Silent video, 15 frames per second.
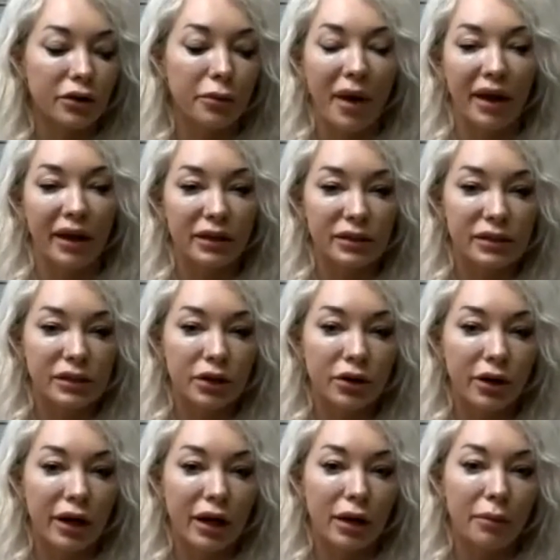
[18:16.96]
my
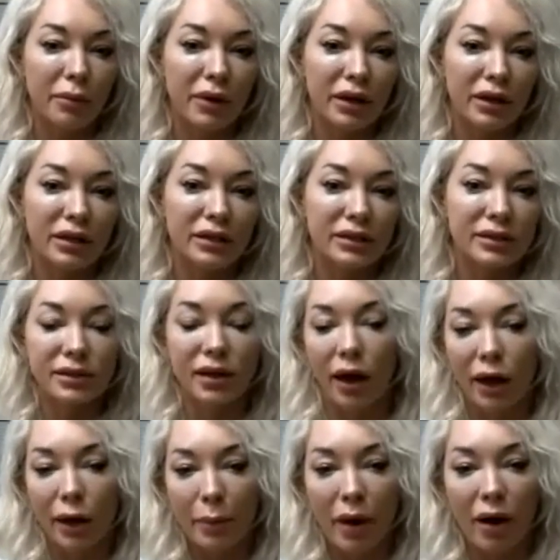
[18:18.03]
Instagram is
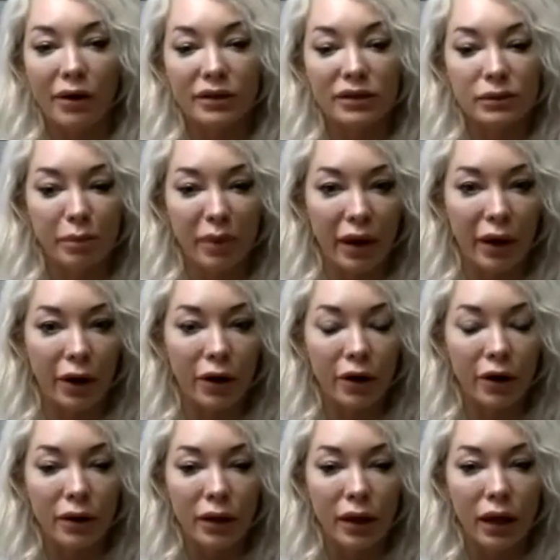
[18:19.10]
Thai Box
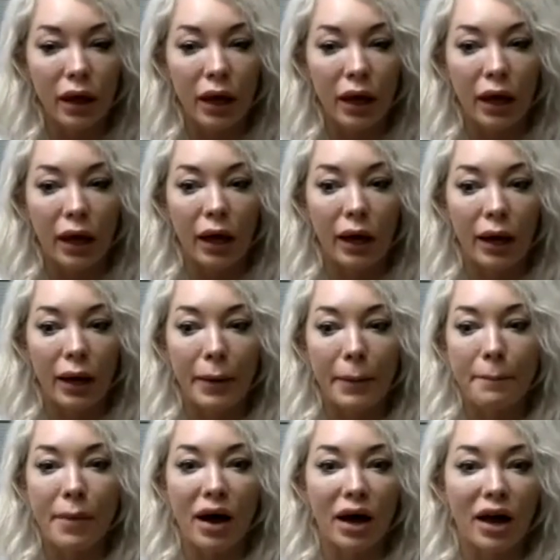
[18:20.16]
Bear. Uh,
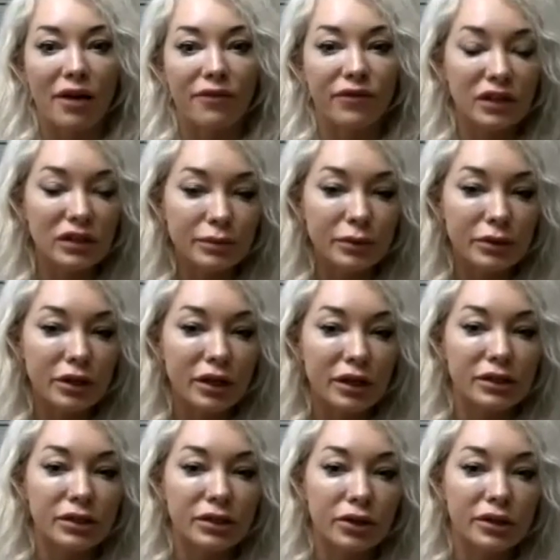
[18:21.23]
my Facebook
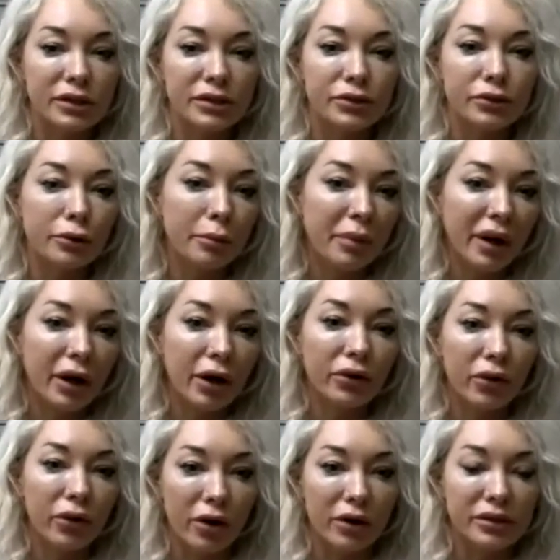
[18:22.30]
is Crystal Bear
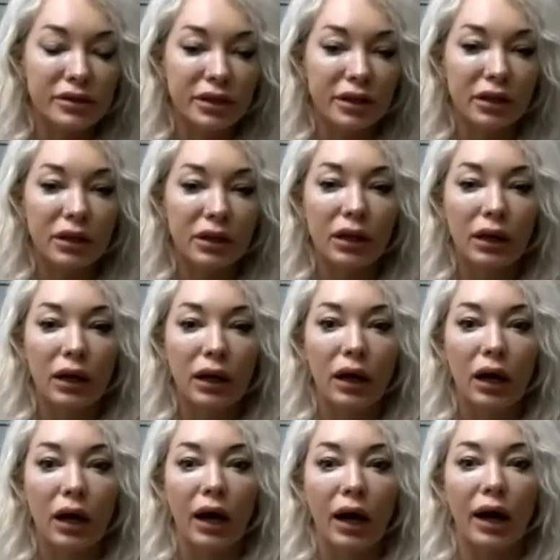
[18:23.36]
Lawson.
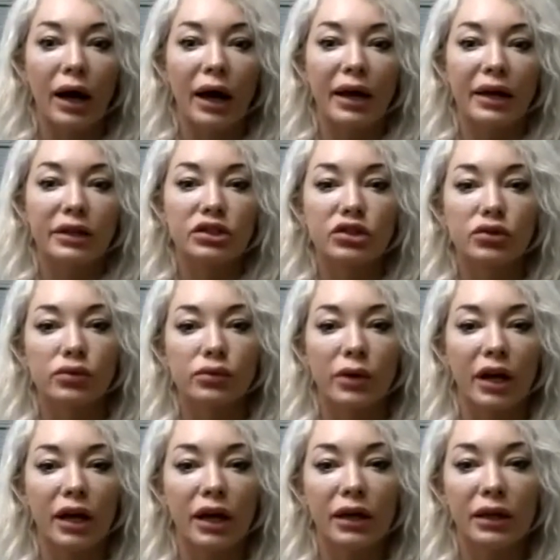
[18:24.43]
I
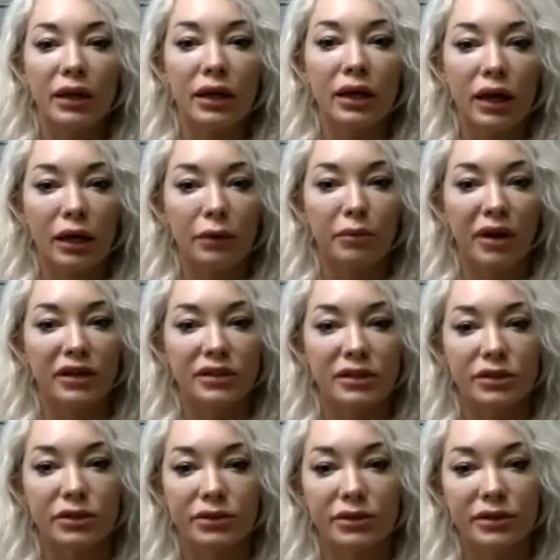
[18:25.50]
train in
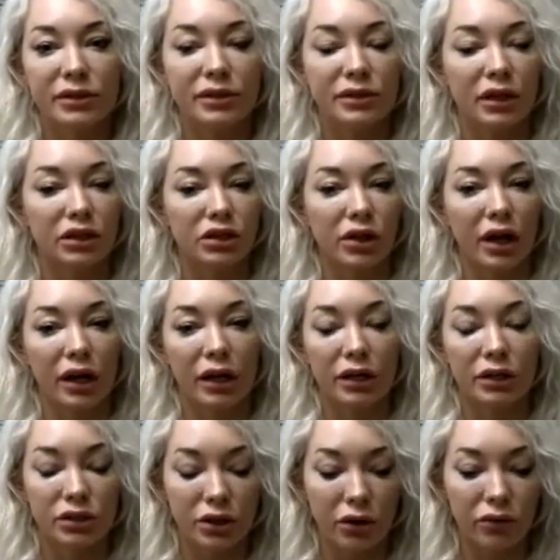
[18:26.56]
Massachusetts. I train
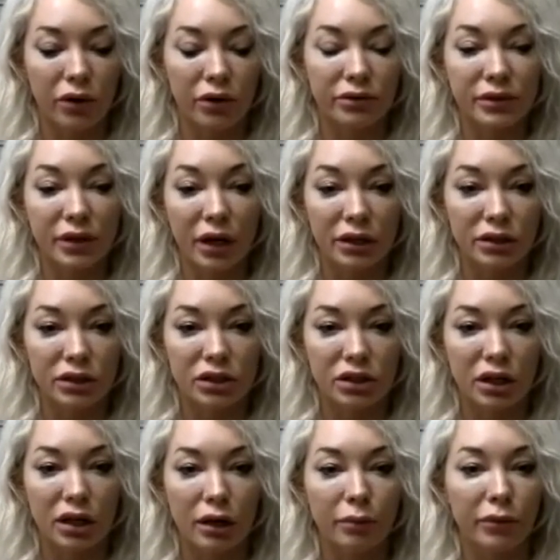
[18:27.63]
at Joe Lauzon's
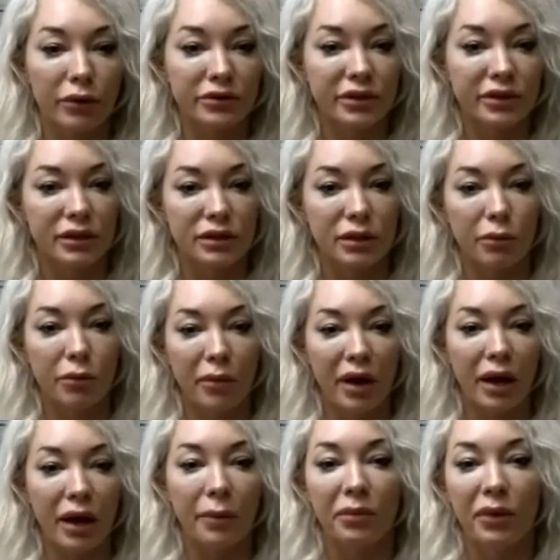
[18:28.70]
gym, Lauzon's
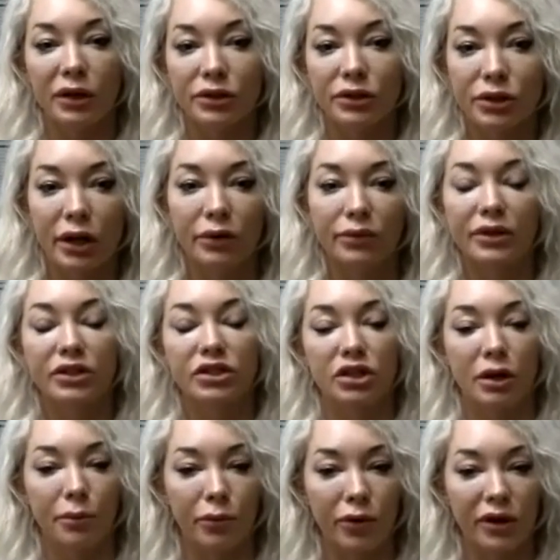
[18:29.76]
MMA. I train with
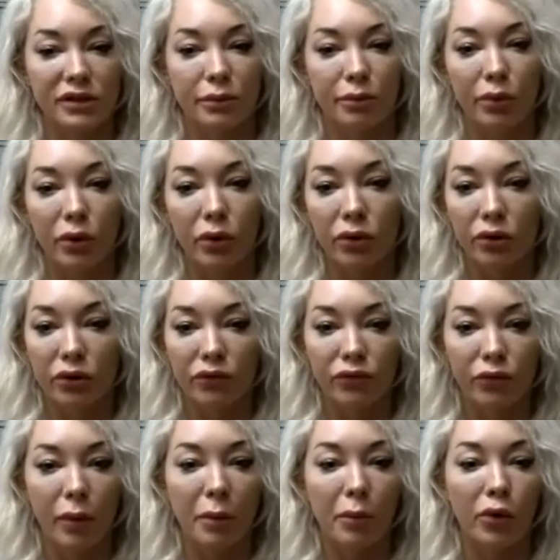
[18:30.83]
Chip Maraza Pollard
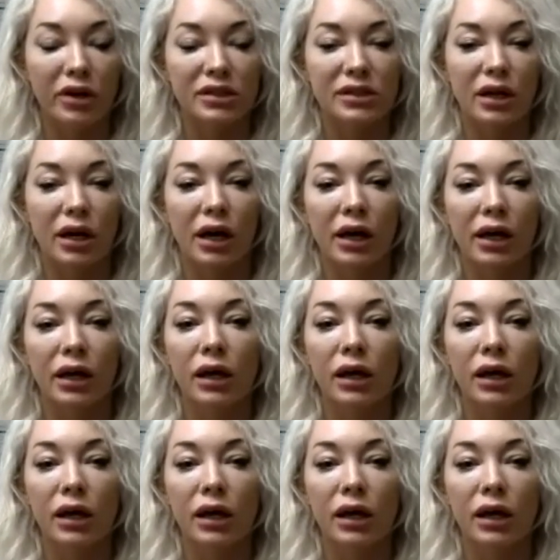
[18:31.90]
for my Muay Thai,